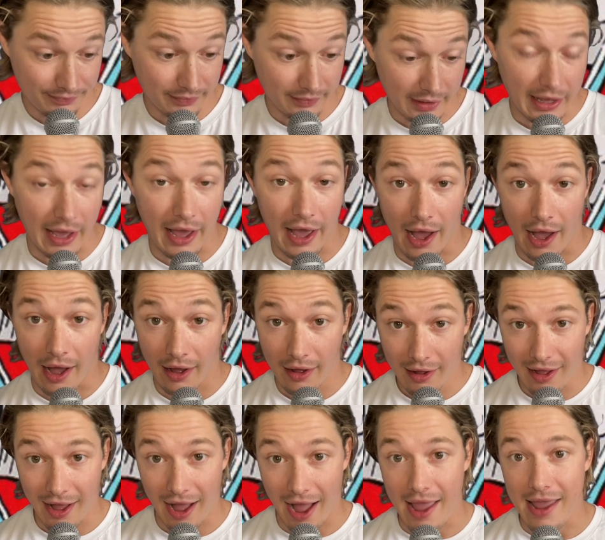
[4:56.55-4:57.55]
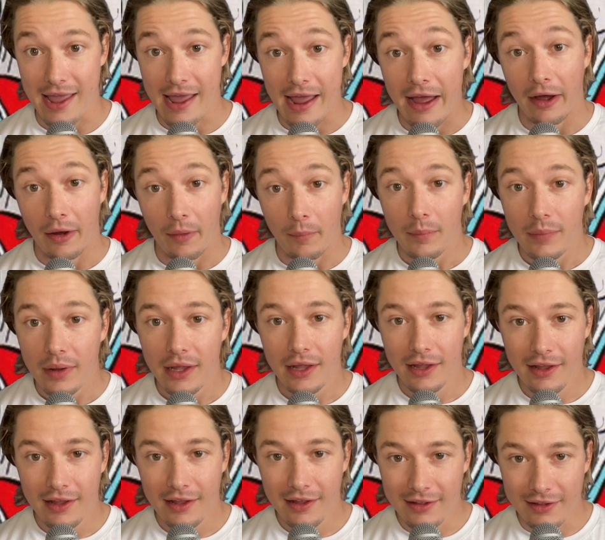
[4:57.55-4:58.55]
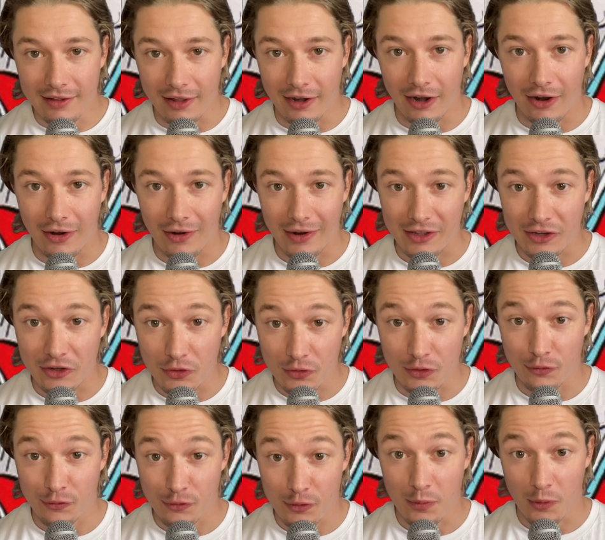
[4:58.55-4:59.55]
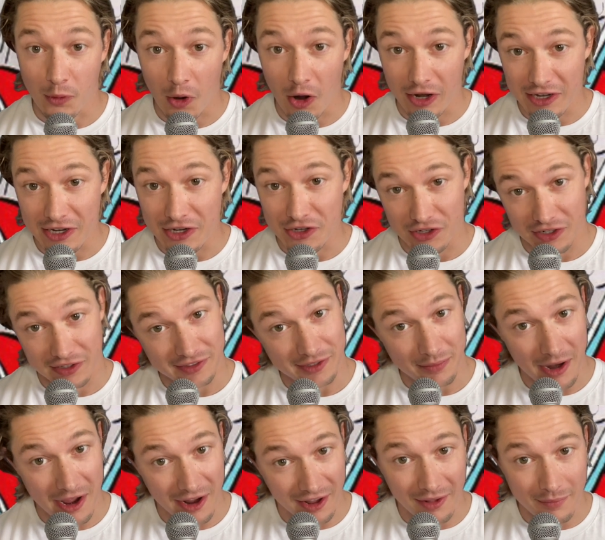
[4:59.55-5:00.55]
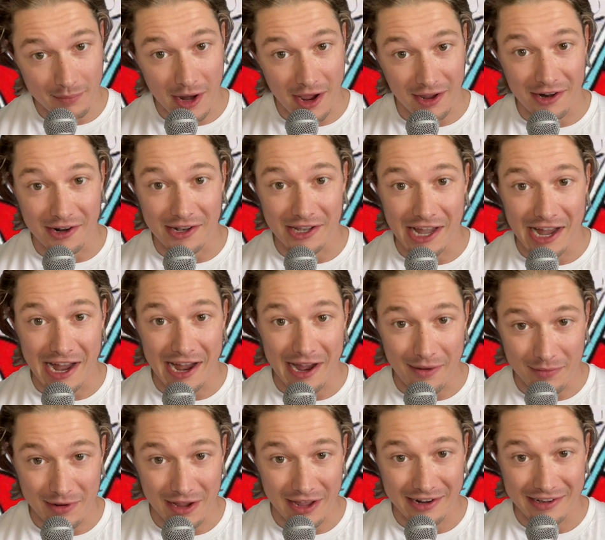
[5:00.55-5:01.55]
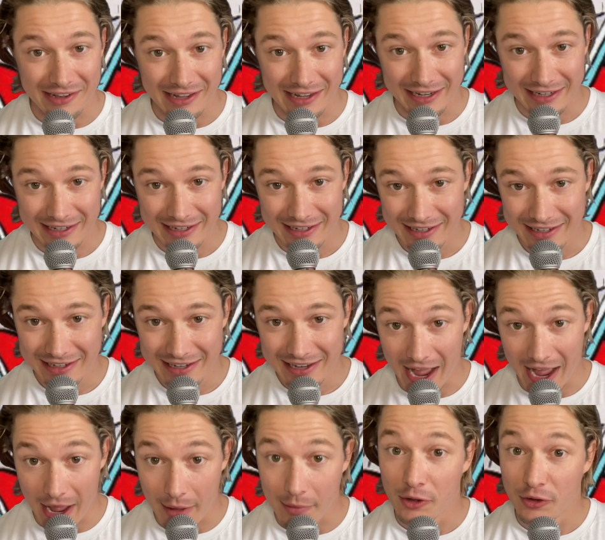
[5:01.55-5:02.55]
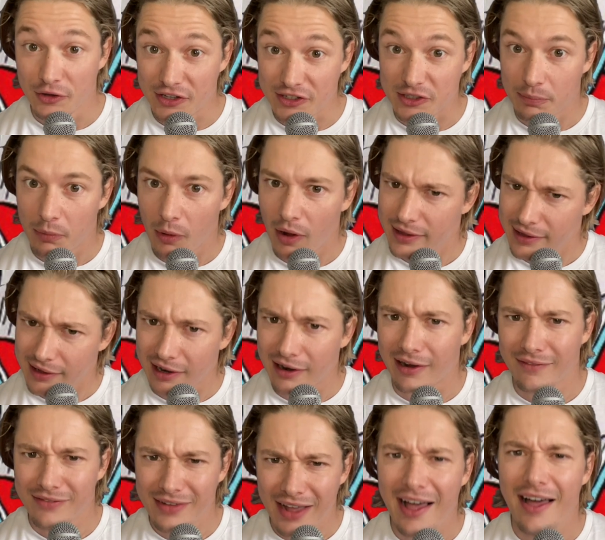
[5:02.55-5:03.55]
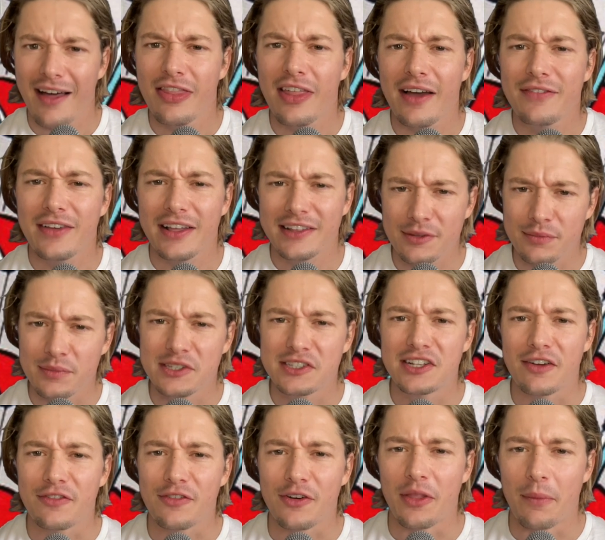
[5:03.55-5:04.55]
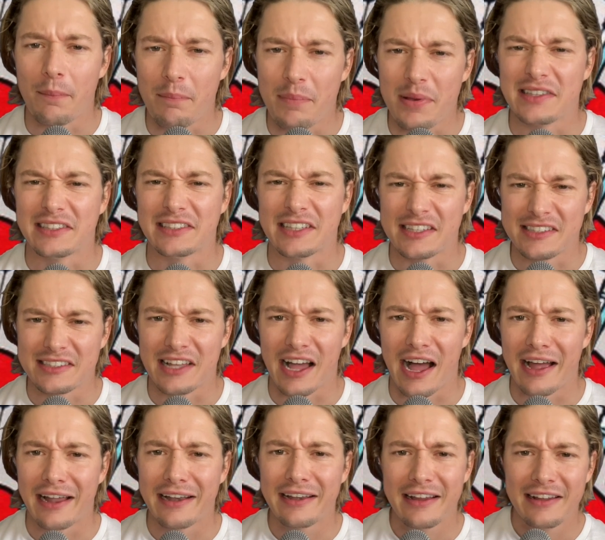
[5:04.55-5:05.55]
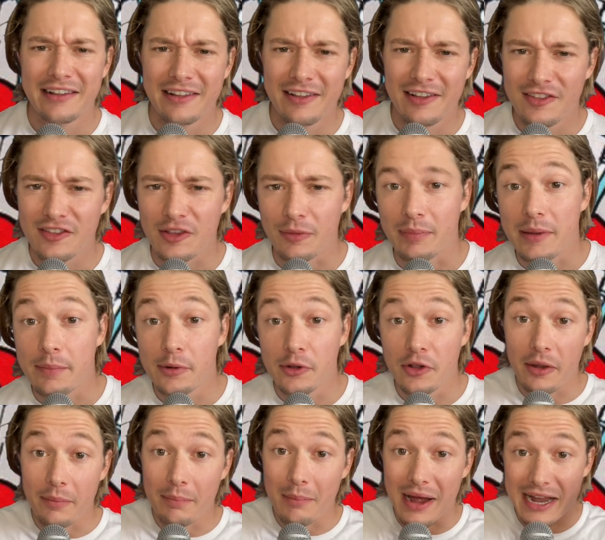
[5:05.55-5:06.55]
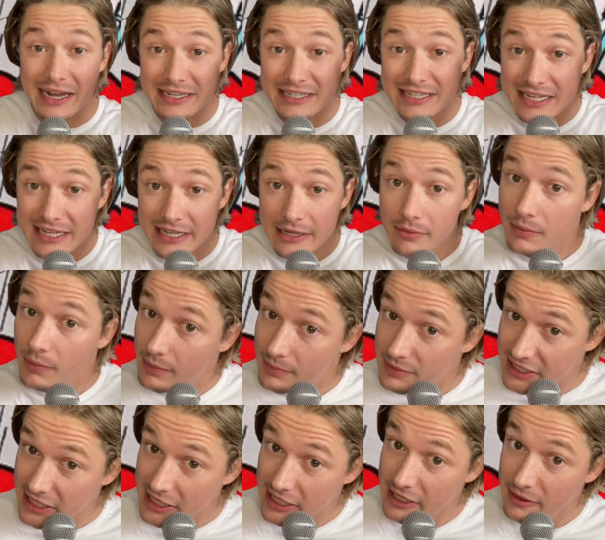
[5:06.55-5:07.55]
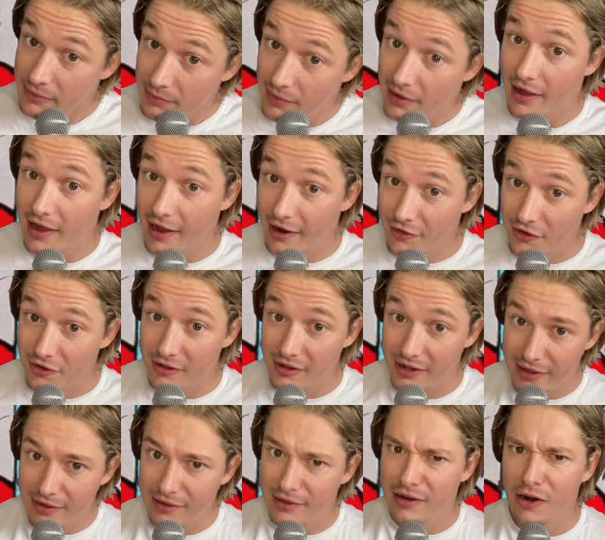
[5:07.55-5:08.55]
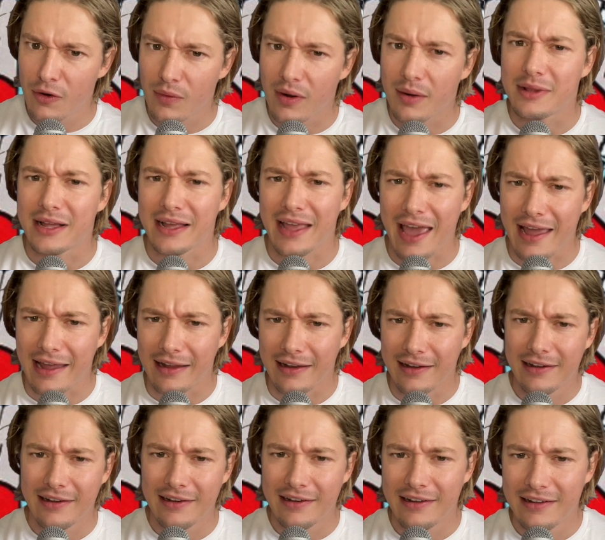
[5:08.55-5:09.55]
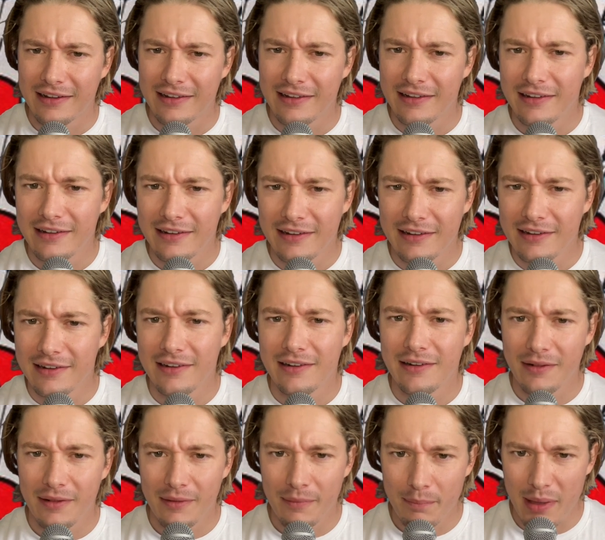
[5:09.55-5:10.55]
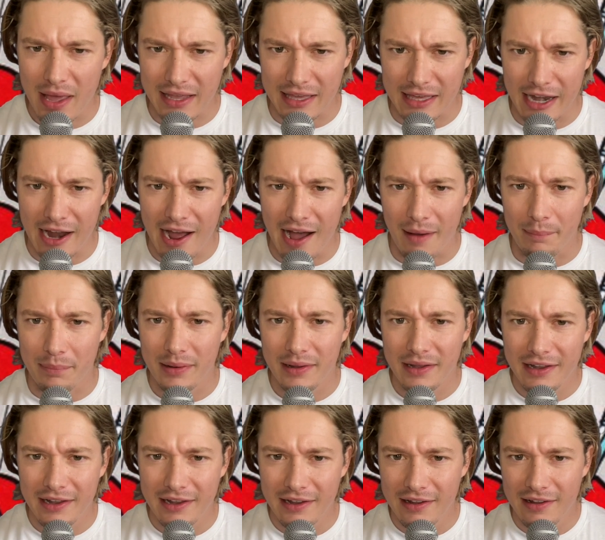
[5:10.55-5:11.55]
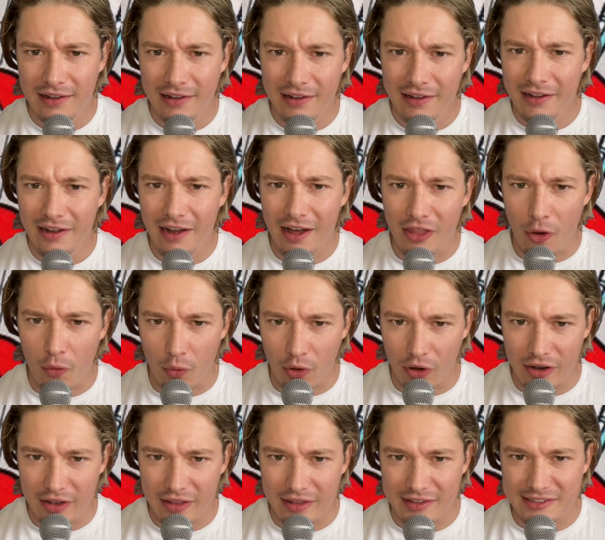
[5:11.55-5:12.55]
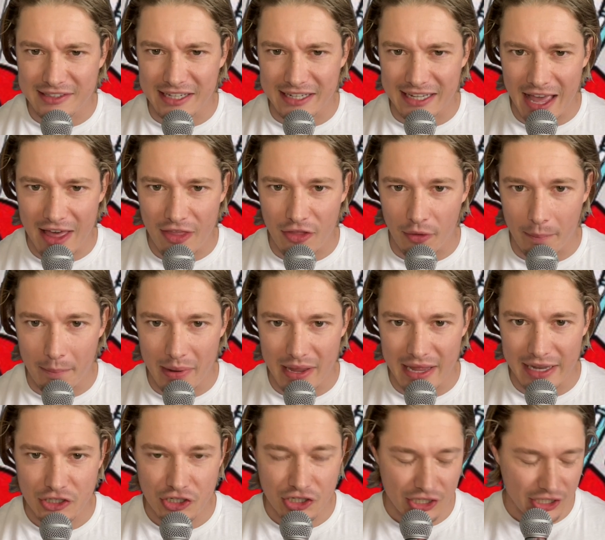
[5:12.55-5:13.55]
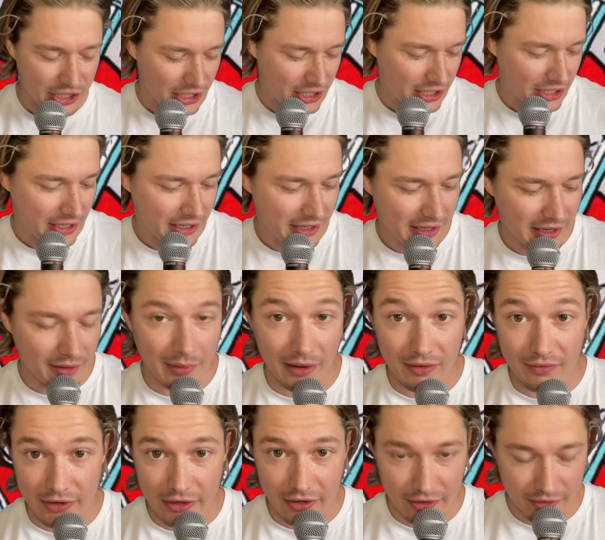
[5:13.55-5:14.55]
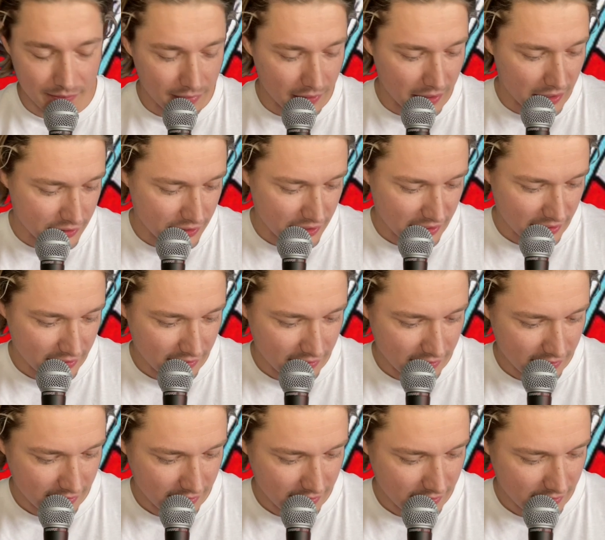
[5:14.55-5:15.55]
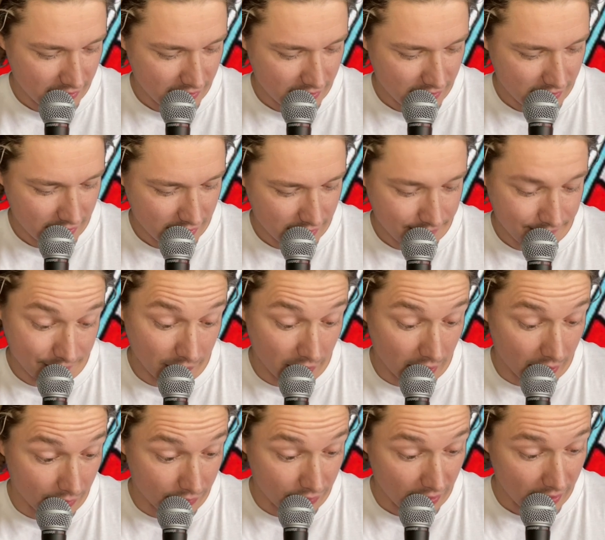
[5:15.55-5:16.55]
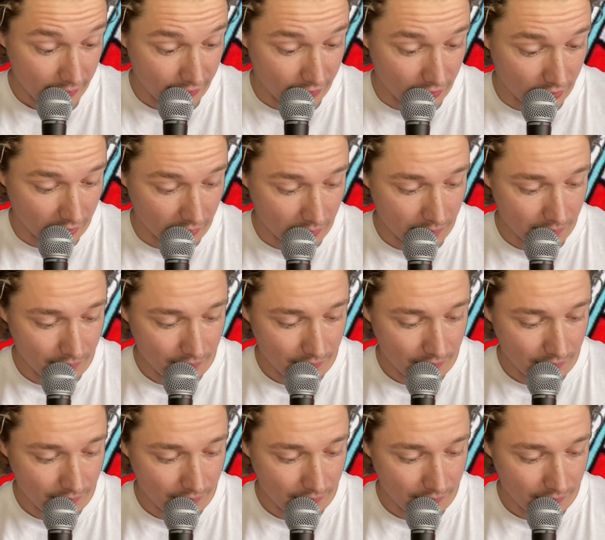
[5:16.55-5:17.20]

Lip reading: Yeah, I am. You know, I could use a few more auditions. I'm not going to lie. I'm kind of like, I'm a little disappointed. You know, I've got some stuff on the business side. Some people on my team, actually, you know, where I'm like, hey, pick it up. I thought we were in this together, bitch. About various projects. You know, so I'm feeling